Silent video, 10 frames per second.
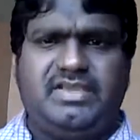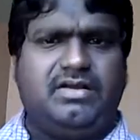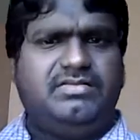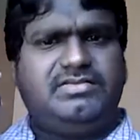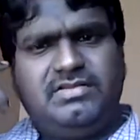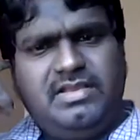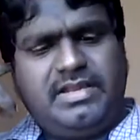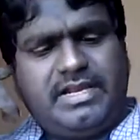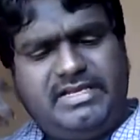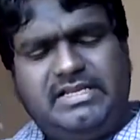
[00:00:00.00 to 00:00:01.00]
He calls
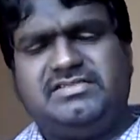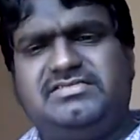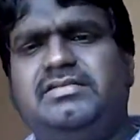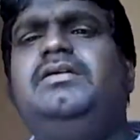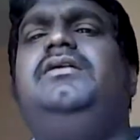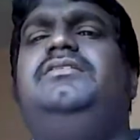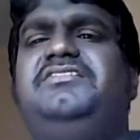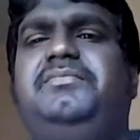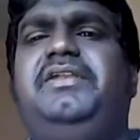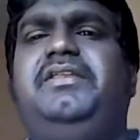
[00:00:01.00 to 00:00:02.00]
and he tells, there
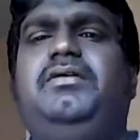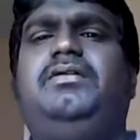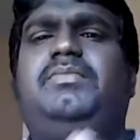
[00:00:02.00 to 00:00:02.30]
is a meeting